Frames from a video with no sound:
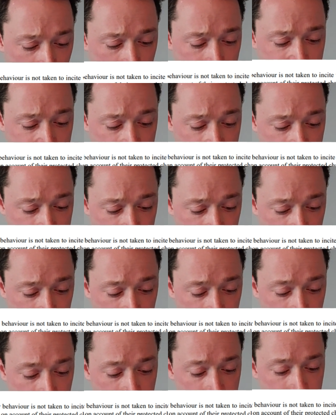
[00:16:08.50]
or behaviour
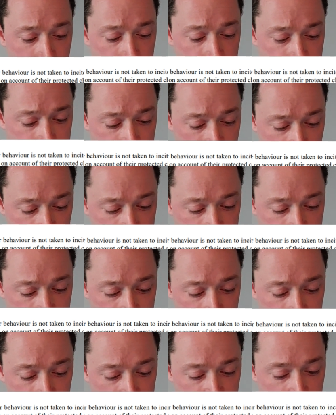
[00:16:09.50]
is not
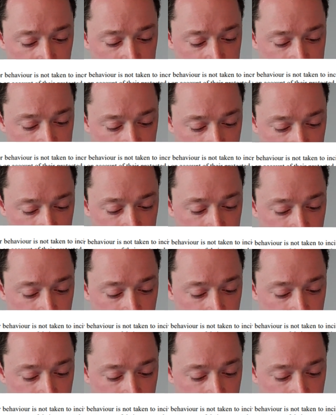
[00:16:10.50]
taken to incite